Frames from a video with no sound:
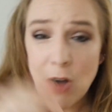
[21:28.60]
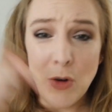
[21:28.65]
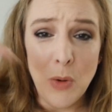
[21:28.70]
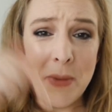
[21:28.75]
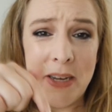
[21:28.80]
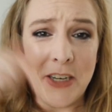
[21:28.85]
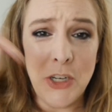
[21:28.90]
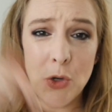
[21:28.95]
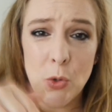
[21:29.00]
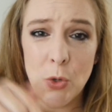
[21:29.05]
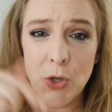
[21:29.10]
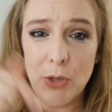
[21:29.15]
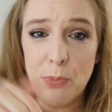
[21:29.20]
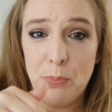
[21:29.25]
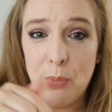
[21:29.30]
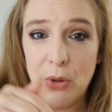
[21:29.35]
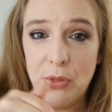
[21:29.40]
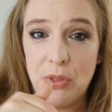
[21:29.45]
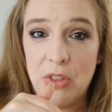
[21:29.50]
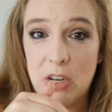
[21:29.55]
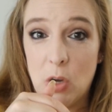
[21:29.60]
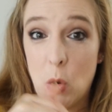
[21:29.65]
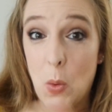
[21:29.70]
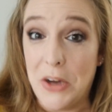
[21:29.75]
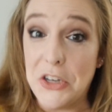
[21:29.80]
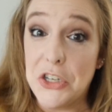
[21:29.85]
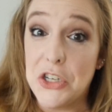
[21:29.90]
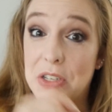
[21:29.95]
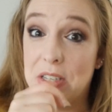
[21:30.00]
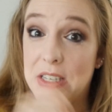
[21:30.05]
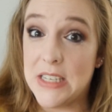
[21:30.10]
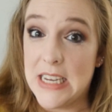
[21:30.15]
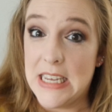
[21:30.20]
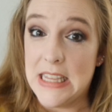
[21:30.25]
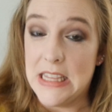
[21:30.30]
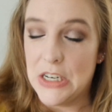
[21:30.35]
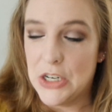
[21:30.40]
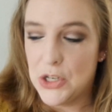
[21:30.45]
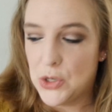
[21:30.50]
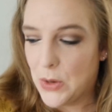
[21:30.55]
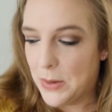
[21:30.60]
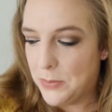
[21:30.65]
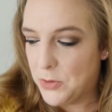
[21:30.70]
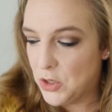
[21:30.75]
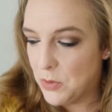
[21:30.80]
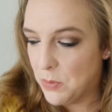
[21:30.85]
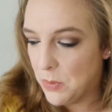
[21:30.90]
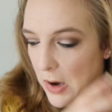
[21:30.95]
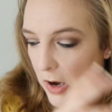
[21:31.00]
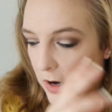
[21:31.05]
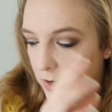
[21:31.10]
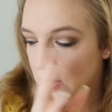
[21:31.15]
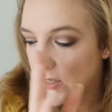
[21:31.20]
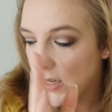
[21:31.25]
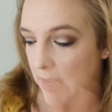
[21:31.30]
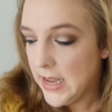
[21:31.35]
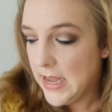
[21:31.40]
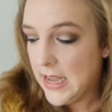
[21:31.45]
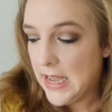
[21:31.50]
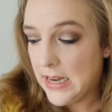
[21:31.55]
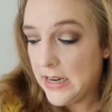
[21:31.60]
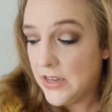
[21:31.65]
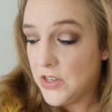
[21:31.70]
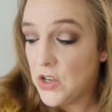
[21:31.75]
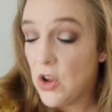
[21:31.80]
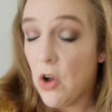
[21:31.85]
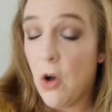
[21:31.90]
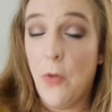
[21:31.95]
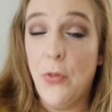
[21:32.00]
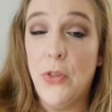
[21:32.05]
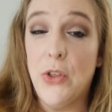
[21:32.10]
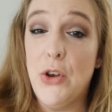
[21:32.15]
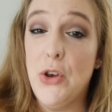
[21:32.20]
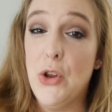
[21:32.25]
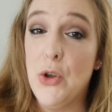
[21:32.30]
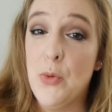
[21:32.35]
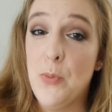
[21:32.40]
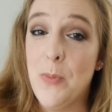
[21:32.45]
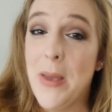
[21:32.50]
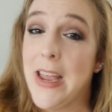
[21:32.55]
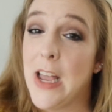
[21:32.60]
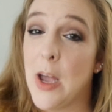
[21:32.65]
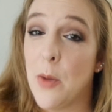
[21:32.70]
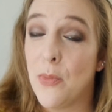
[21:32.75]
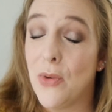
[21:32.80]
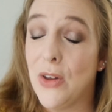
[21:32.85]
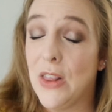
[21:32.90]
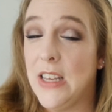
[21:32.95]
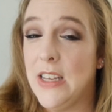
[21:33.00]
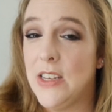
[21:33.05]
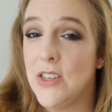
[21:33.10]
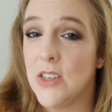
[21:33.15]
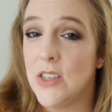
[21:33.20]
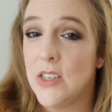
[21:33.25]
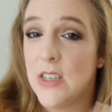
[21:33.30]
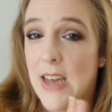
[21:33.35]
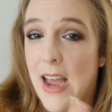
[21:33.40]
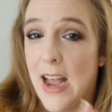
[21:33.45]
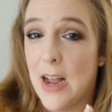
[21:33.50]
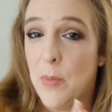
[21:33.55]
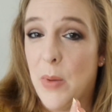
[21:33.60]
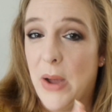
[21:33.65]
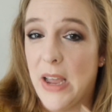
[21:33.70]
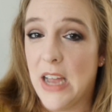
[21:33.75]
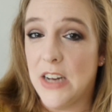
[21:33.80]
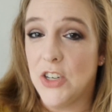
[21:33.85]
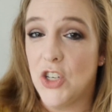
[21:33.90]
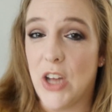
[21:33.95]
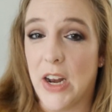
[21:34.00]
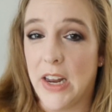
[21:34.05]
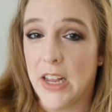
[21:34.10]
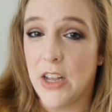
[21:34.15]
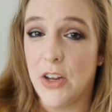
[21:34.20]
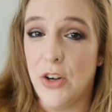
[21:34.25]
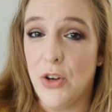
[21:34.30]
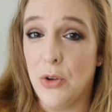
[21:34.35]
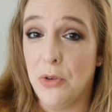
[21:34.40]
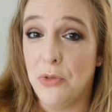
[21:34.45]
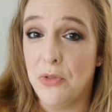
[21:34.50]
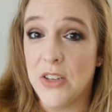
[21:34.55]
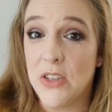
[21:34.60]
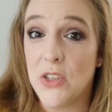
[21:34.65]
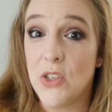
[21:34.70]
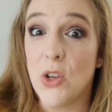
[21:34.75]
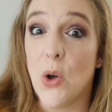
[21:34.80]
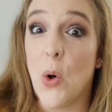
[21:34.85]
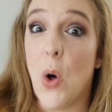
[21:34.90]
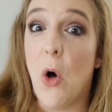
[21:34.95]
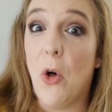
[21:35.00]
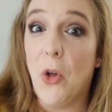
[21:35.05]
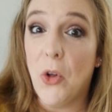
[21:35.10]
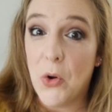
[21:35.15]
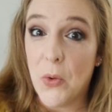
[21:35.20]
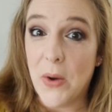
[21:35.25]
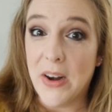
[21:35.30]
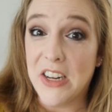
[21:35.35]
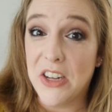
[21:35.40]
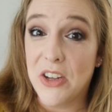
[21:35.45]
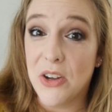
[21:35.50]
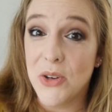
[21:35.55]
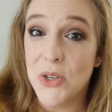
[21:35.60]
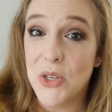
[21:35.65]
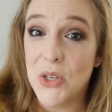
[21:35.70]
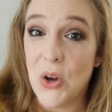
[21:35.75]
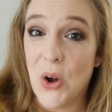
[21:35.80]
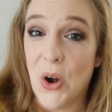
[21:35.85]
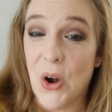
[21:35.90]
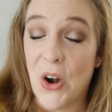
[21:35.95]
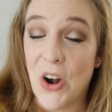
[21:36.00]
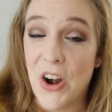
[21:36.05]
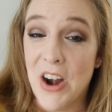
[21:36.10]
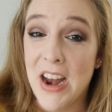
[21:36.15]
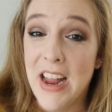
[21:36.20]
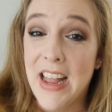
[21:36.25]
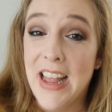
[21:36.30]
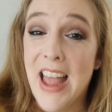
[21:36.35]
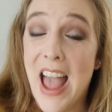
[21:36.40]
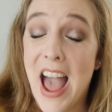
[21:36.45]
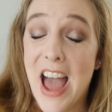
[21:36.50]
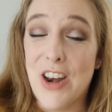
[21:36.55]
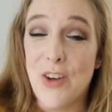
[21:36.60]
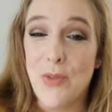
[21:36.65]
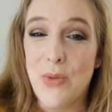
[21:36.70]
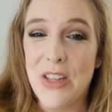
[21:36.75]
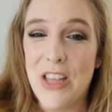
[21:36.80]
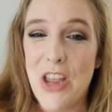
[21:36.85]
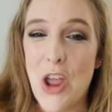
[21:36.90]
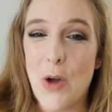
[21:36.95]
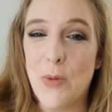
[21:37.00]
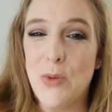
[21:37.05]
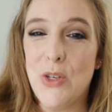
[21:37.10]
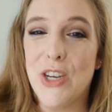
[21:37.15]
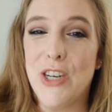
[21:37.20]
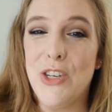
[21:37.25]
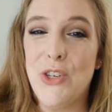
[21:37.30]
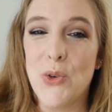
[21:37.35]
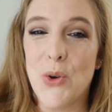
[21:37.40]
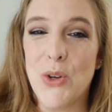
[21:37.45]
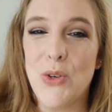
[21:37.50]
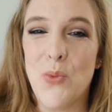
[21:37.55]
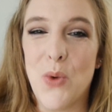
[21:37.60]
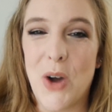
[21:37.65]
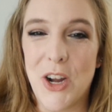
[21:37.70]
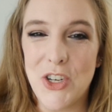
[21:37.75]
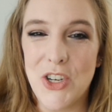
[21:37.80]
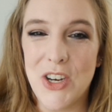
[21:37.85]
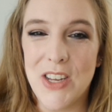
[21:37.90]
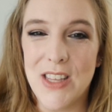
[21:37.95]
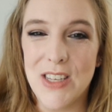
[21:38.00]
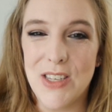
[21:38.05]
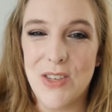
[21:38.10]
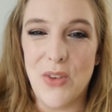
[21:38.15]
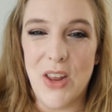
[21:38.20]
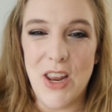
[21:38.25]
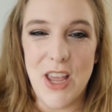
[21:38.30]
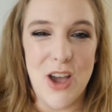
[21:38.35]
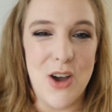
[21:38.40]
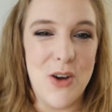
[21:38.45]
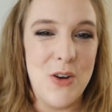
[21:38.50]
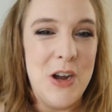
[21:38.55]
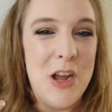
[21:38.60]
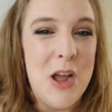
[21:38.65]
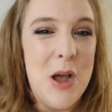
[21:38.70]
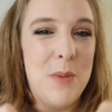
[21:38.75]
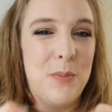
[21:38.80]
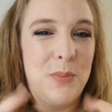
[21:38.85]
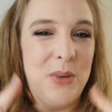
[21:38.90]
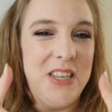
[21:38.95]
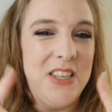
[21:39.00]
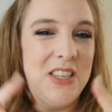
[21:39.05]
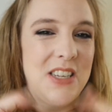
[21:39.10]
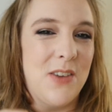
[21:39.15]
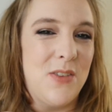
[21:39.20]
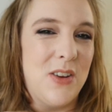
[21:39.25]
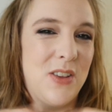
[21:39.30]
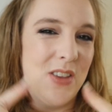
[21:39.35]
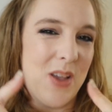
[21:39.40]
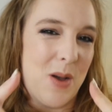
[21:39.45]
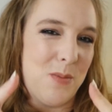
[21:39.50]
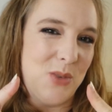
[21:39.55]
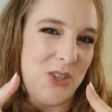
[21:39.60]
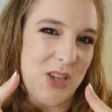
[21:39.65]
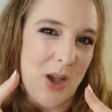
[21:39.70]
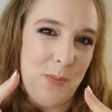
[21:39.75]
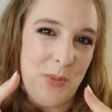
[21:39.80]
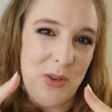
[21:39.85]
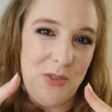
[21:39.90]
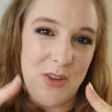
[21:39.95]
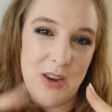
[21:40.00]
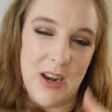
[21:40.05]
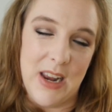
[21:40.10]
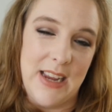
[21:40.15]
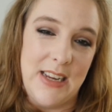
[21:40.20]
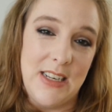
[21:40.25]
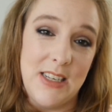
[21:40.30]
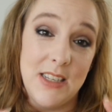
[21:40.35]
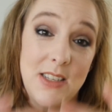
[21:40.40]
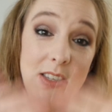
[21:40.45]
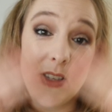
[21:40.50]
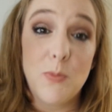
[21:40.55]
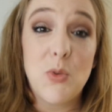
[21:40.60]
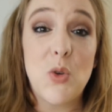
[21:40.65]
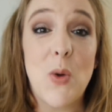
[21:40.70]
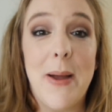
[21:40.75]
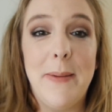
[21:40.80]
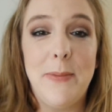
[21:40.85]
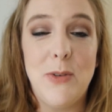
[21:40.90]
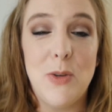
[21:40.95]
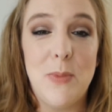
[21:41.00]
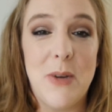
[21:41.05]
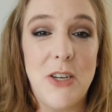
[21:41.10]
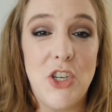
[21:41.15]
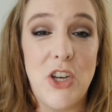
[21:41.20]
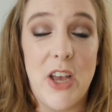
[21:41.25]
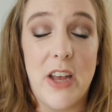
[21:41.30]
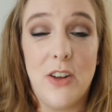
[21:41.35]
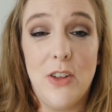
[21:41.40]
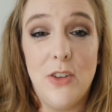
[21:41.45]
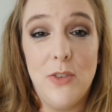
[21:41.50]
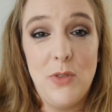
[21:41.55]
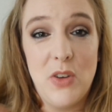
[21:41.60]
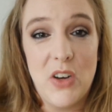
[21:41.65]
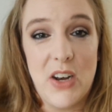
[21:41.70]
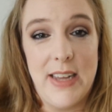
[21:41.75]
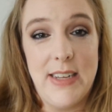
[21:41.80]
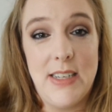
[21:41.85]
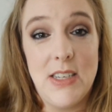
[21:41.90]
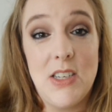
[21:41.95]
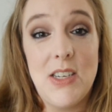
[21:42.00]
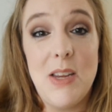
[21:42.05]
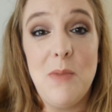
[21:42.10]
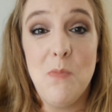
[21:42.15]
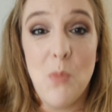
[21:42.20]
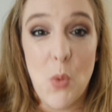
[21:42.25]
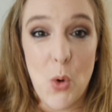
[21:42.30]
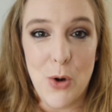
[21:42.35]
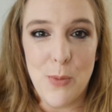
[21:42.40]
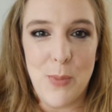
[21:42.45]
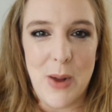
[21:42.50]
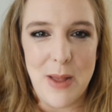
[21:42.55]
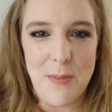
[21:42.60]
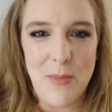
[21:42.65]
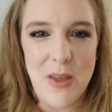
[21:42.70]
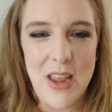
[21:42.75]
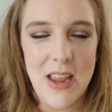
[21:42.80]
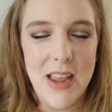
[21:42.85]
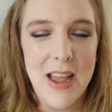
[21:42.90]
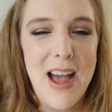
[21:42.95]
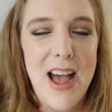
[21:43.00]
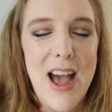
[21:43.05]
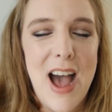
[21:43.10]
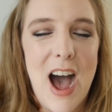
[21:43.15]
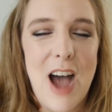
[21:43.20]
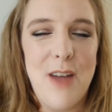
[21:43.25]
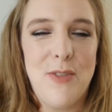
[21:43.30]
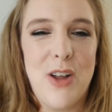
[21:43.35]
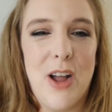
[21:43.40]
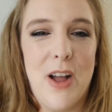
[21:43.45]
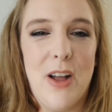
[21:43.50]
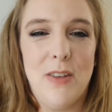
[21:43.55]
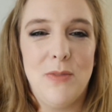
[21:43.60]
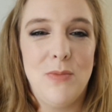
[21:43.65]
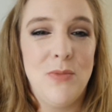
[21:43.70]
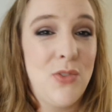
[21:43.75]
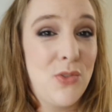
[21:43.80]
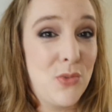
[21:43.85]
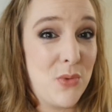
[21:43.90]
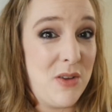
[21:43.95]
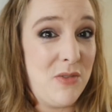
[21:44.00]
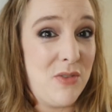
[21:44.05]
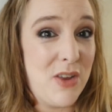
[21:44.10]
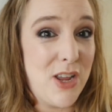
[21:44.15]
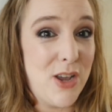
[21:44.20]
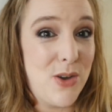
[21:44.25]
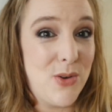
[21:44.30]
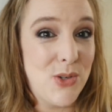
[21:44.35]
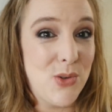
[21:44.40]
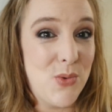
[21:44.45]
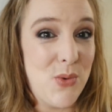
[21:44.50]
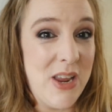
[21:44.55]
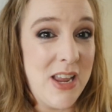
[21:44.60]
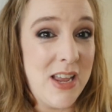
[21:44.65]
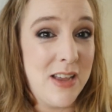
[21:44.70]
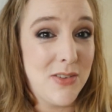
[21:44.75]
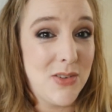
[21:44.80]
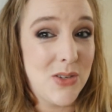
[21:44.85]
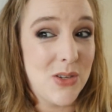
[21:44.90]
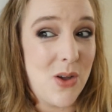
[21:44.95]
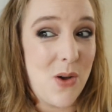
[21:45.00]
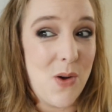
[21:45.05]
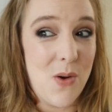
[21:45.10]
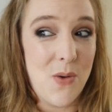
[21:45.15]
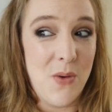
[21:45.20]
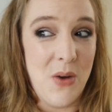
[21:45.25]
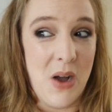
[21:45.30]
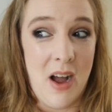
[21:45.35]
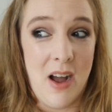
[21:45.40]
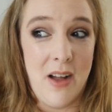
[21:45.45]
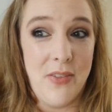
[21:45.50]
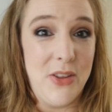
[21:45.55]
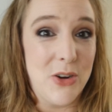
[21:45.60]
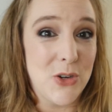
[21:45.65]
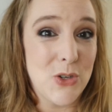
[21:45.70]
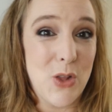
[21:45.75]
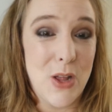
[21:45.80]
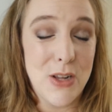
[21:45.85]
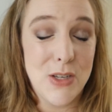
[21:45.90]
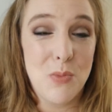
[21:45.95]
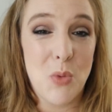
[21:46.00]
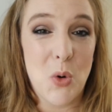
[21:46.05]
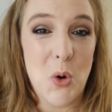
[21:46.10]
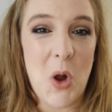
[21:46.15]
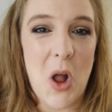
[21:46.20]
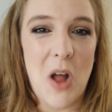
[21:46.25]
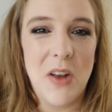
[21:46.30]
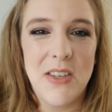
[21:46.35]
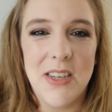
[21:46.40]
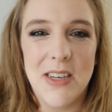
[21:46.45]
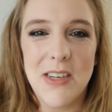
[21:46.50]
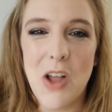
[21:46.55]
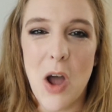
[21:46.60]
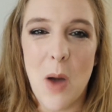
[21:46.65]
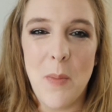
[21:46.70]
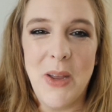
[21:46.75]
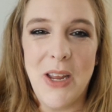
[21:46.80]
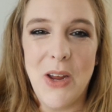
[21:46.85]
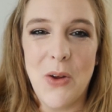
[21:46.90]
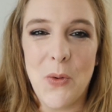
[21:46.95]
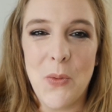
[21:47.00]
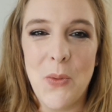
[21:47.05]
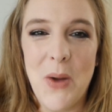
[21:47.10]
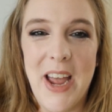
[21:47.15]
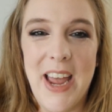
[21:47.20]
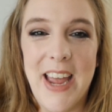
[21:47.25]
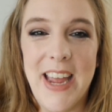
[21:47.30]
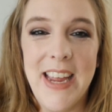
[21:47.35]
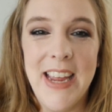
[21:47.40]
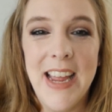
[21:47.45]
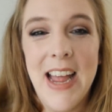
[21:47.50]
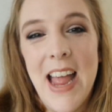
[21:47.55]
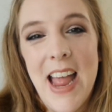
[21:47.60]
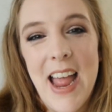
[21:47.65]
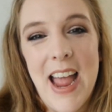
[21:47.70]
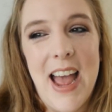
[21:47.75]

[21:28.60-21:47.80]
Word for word: I'll make sure to put the questions in the description box. It is called the New Makeup Releases tag by Angelica Nyqvist, so all credit goes to her, and I really hope you enjoyed watching this video. Please give it a thumbs up if you liked it. Subscribe to my channel if you'd like to see more by me. I've got 3 videos a week, so there's lots more content coming your way.